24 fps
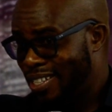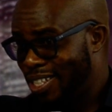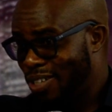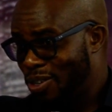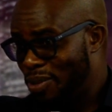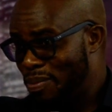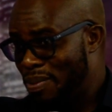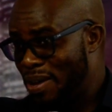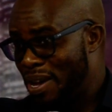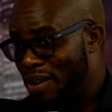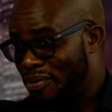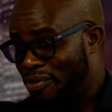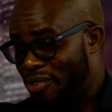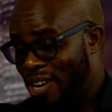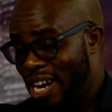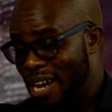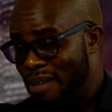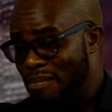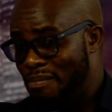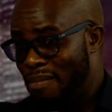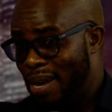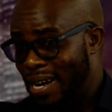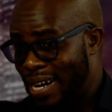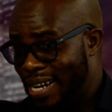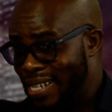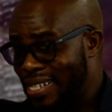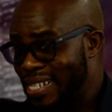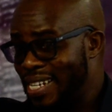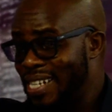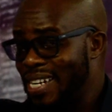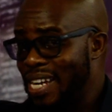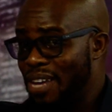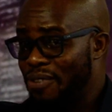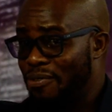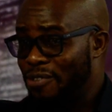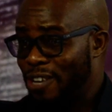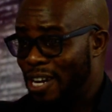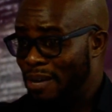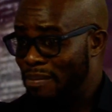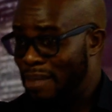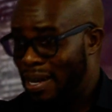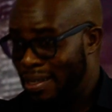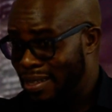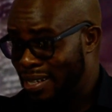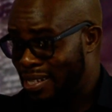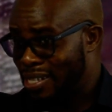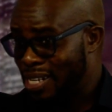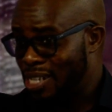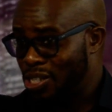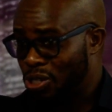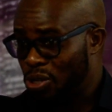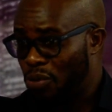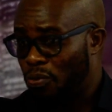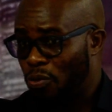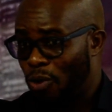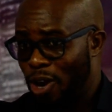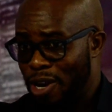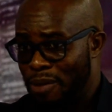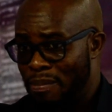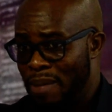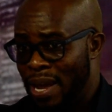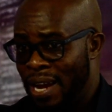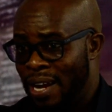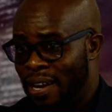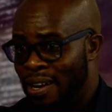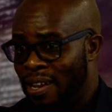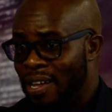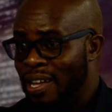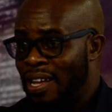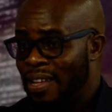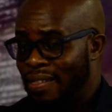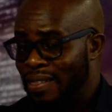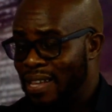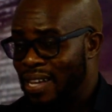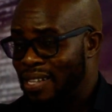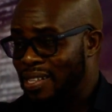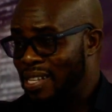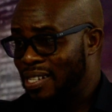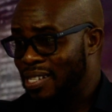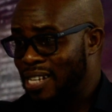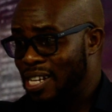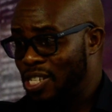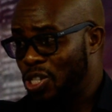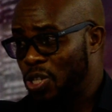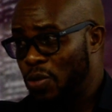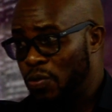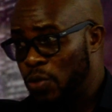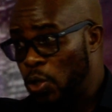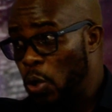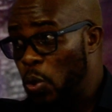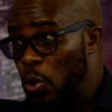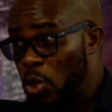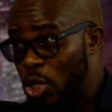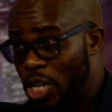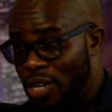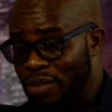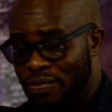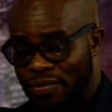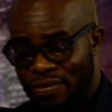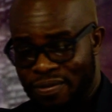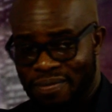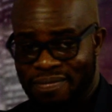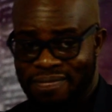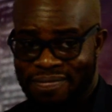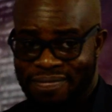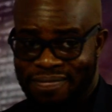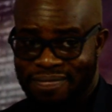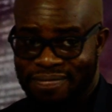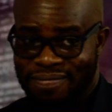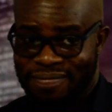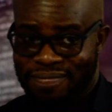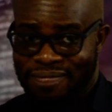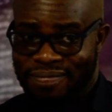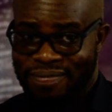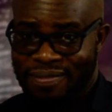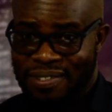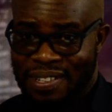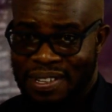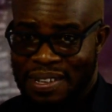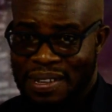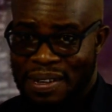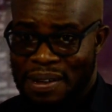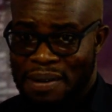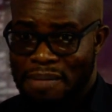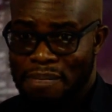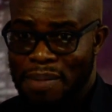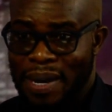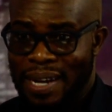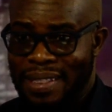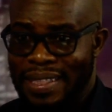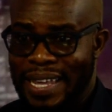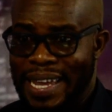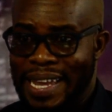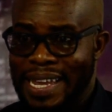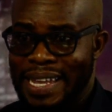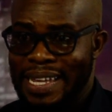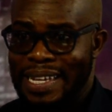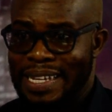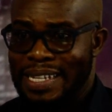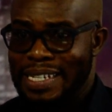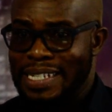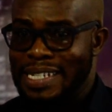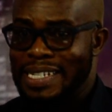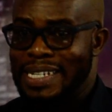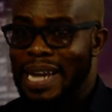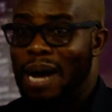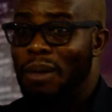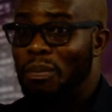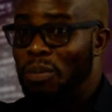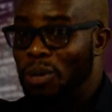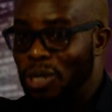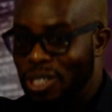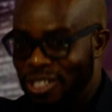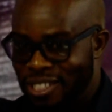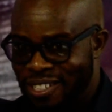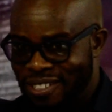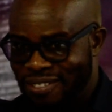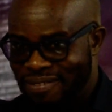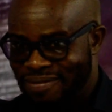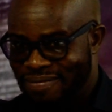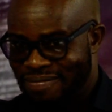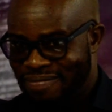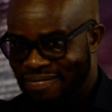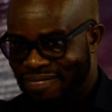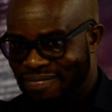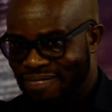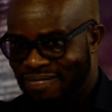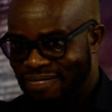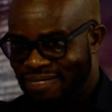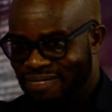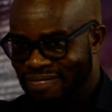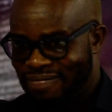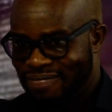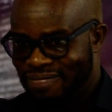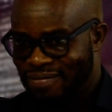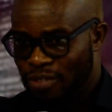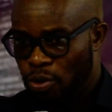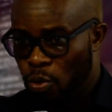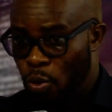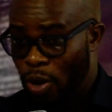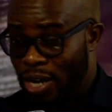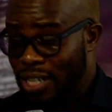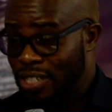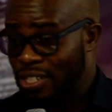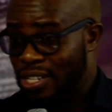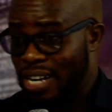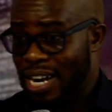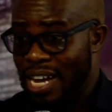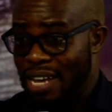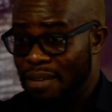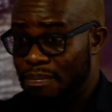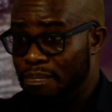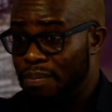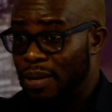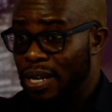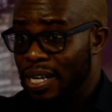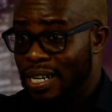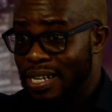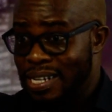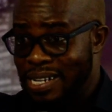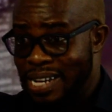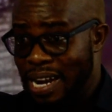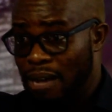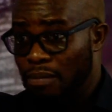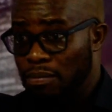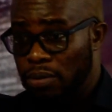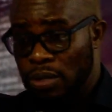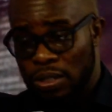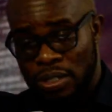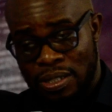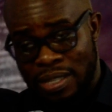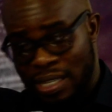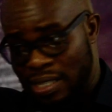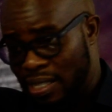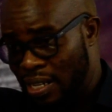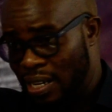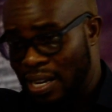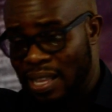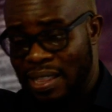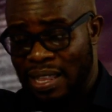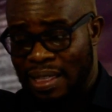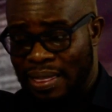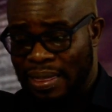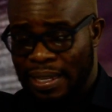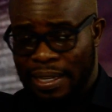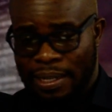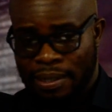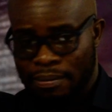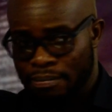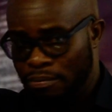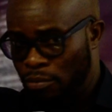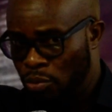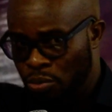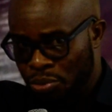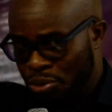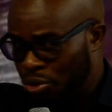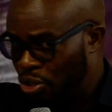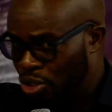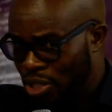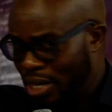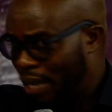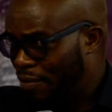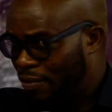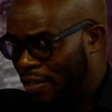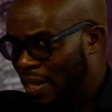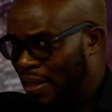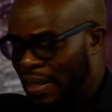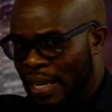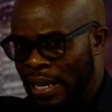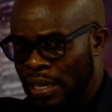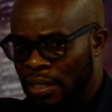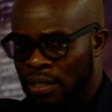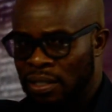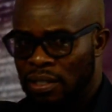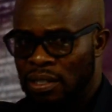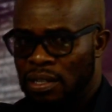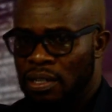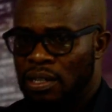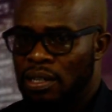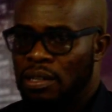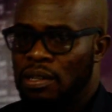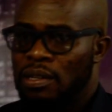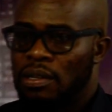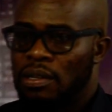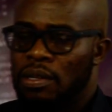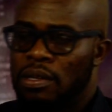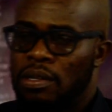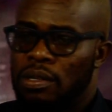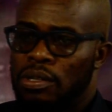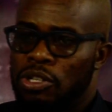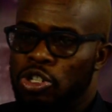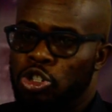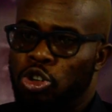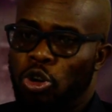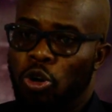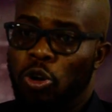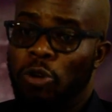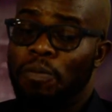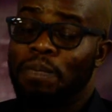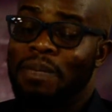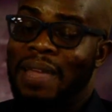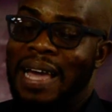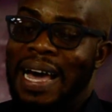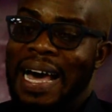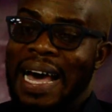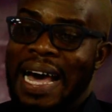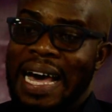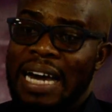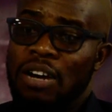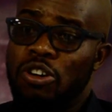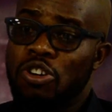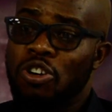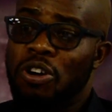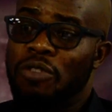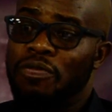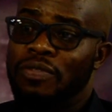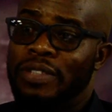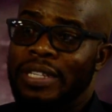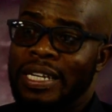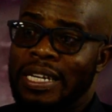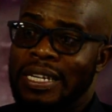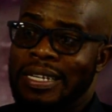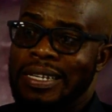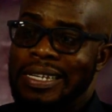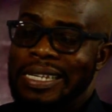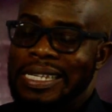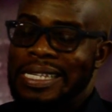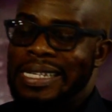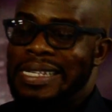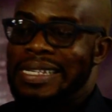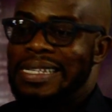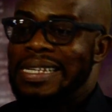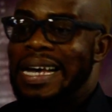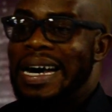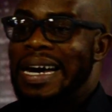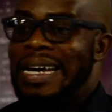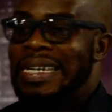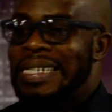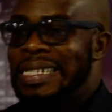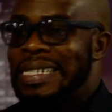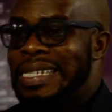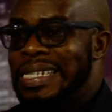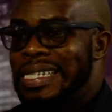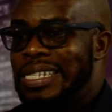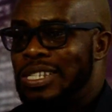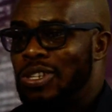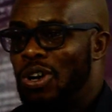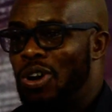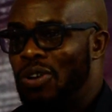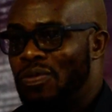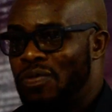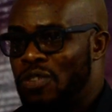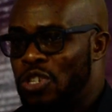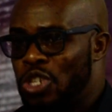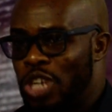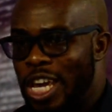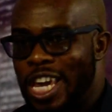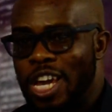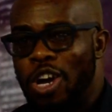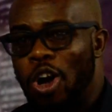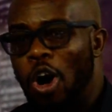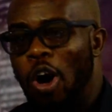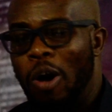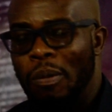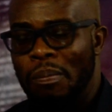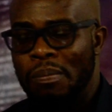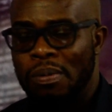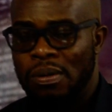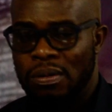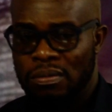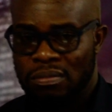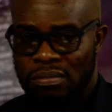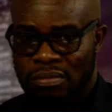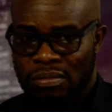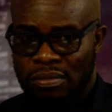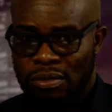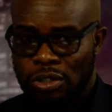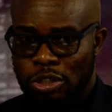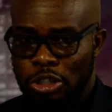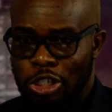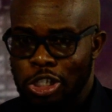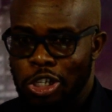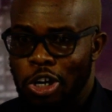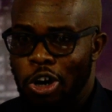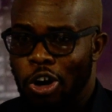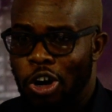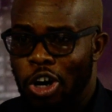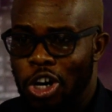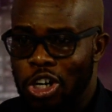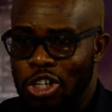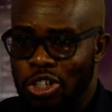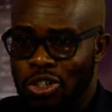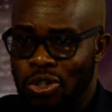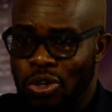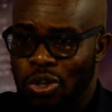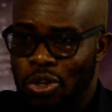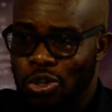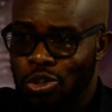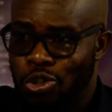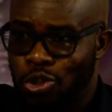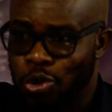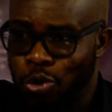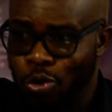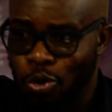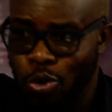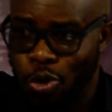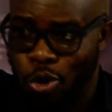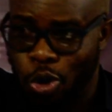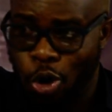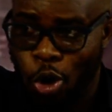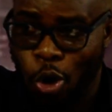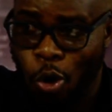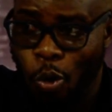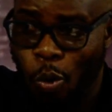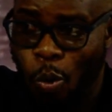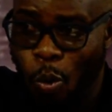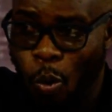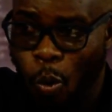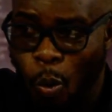there will be Ephraim. Manasseh and Ephraim are the sons of Unai. They are the sons of Joseph. but they doubled. One tribe doubled. That's another thing. Not after that. So, out of the sons of Jacob, God took